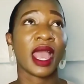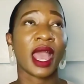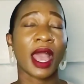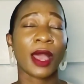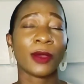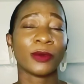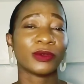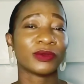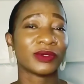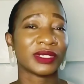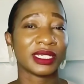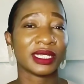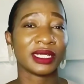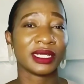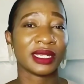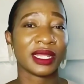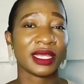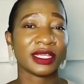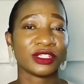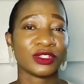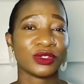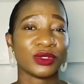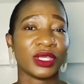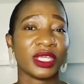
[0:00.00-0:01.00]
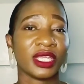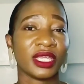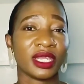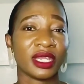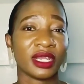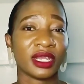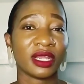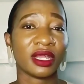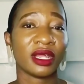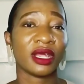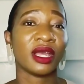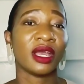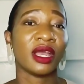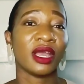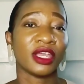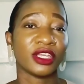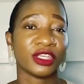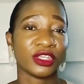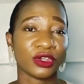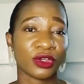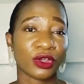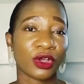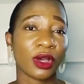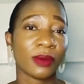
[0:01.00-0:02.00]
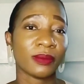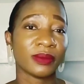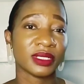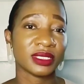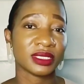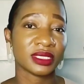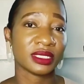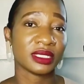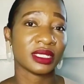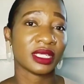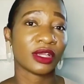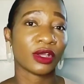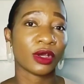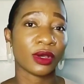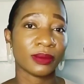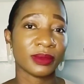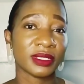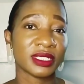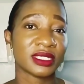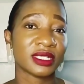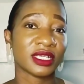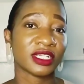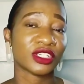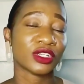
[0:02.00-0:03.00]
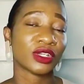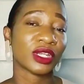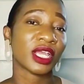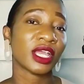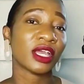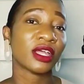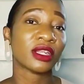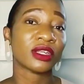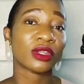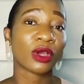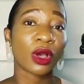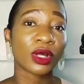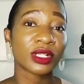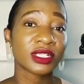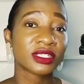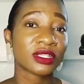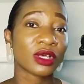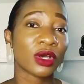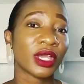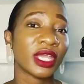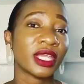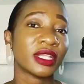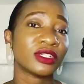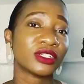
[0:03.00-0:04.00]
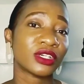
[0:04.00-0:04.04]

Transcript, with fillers: i would really like to hear your comments in the comment section and also